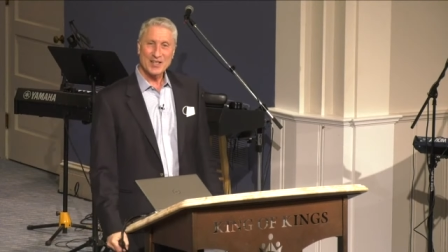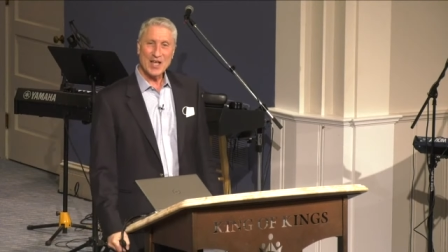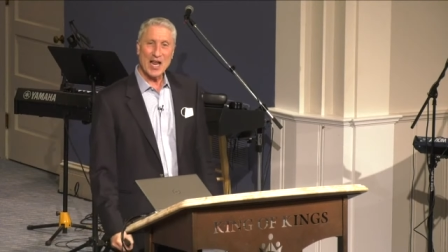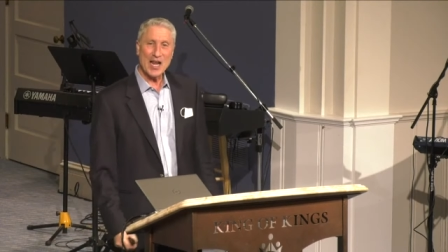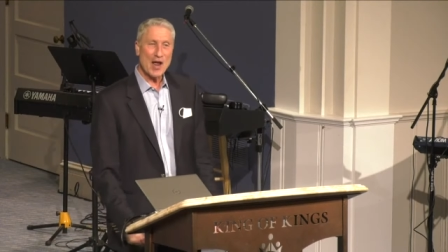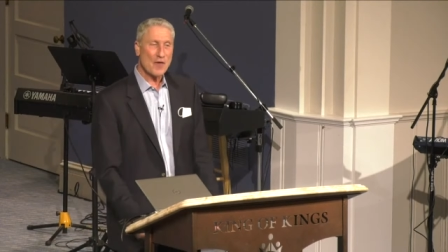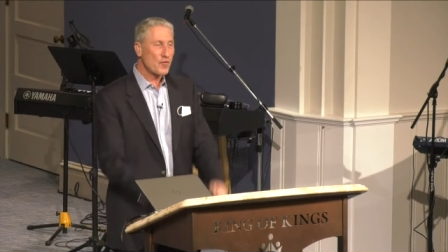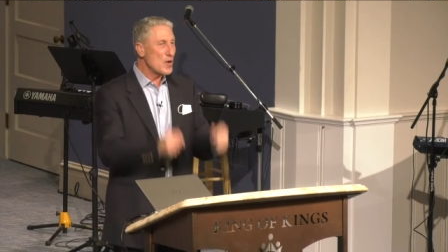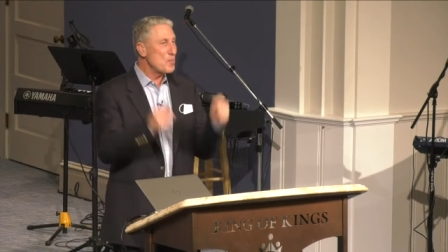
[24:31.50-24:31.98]

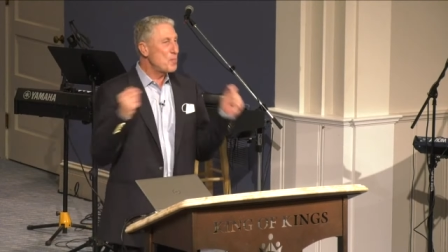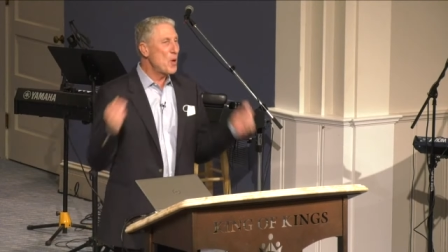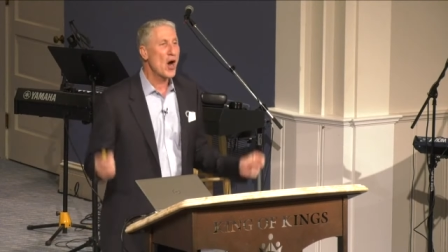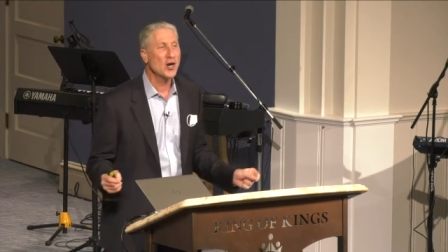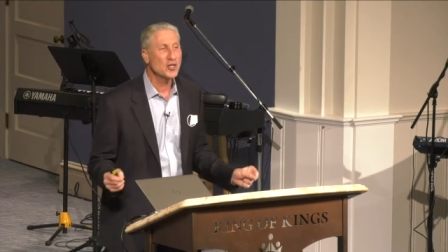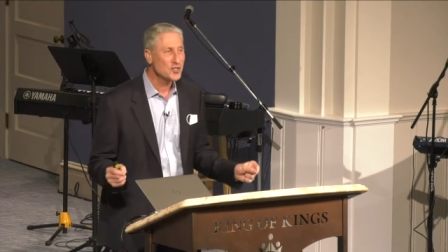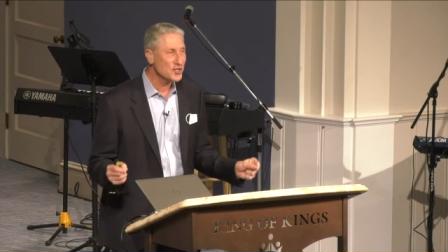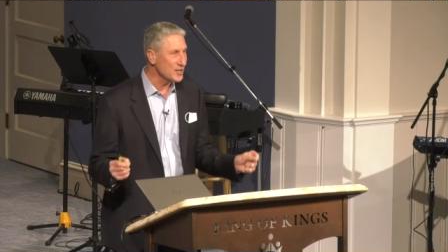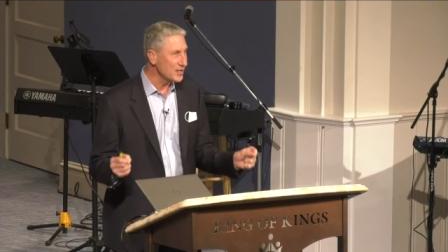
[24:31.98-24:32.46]
that every
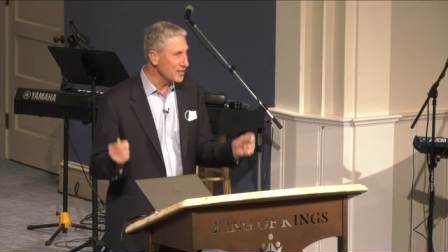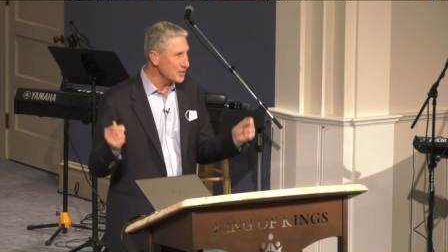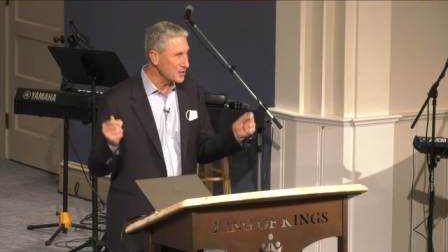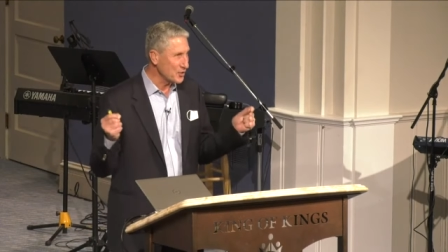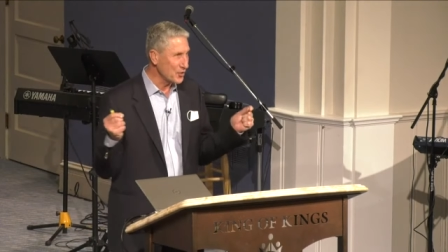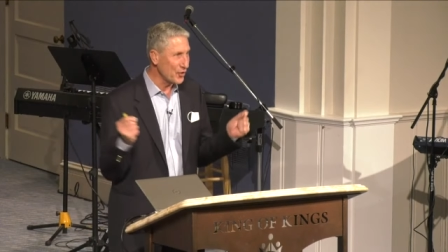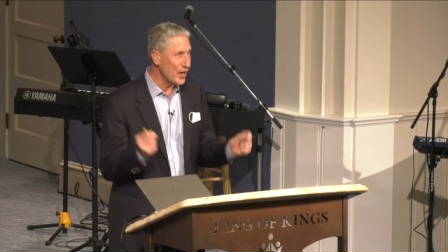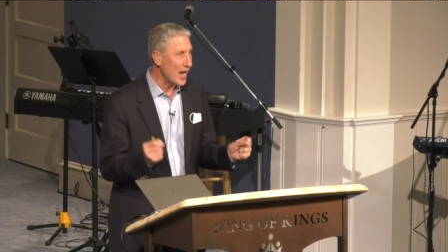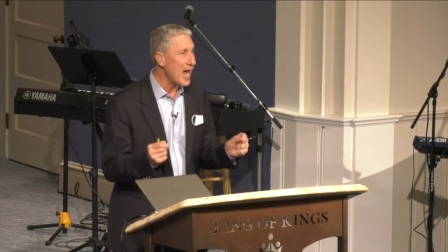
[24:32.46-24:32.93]
person
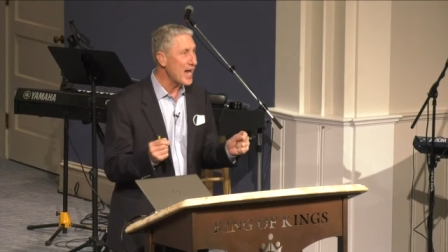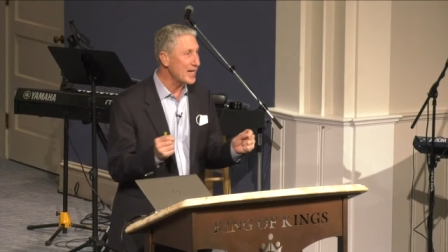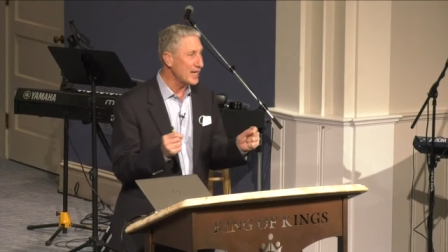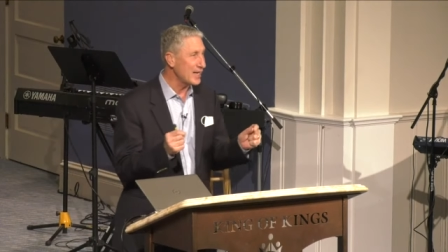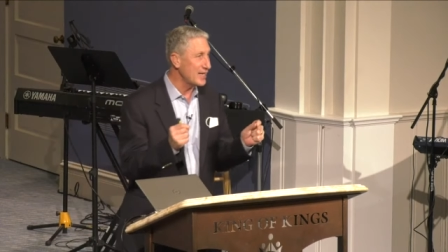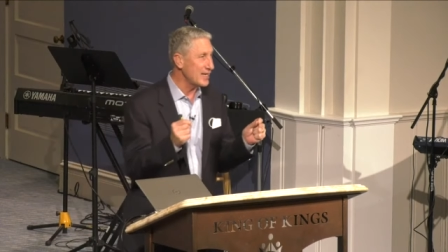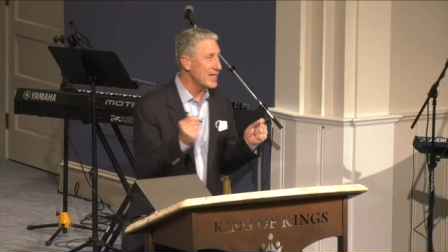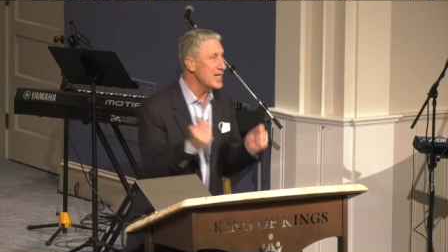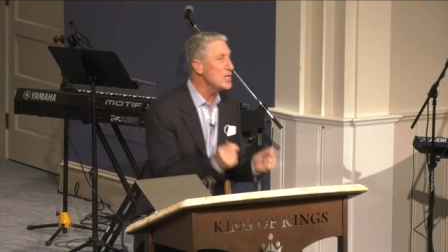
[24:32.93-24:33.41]
is
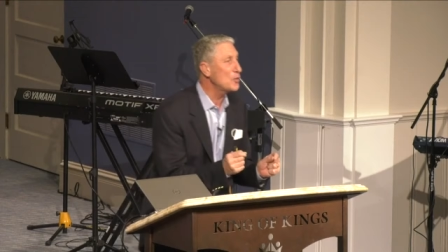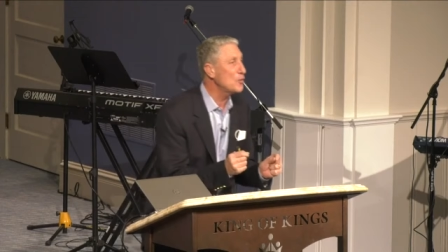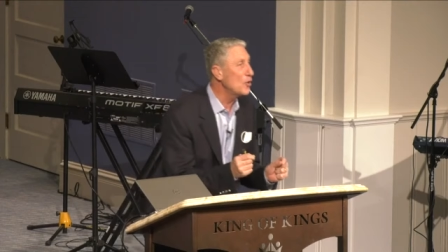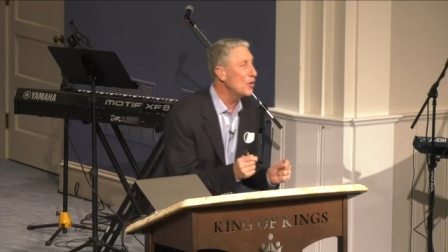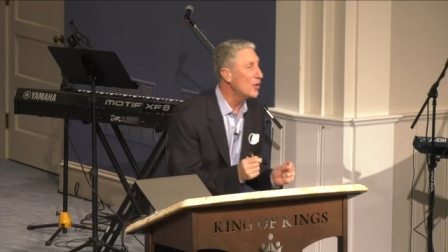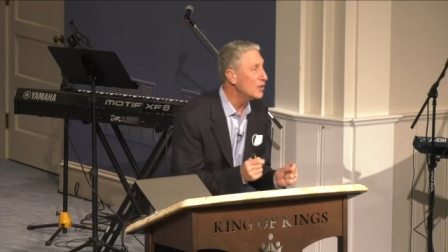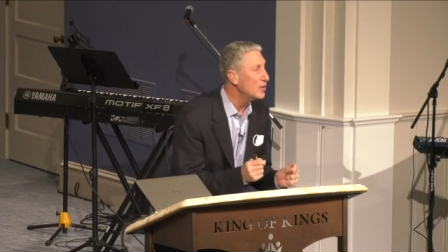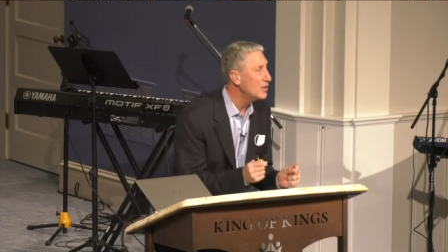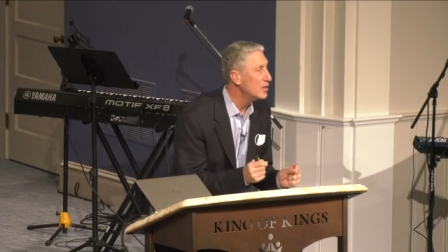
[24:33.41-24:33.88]
created
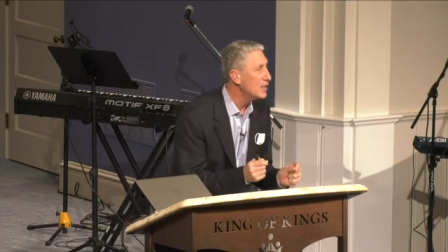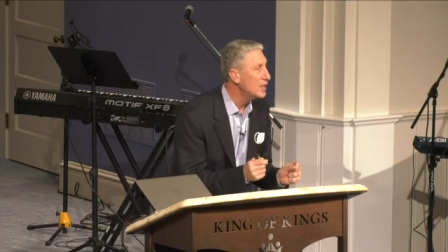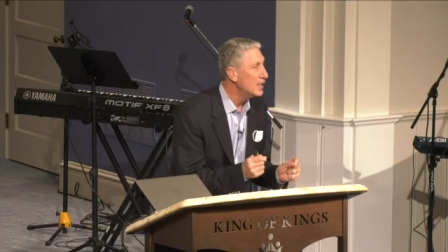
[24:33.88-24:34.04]
equal.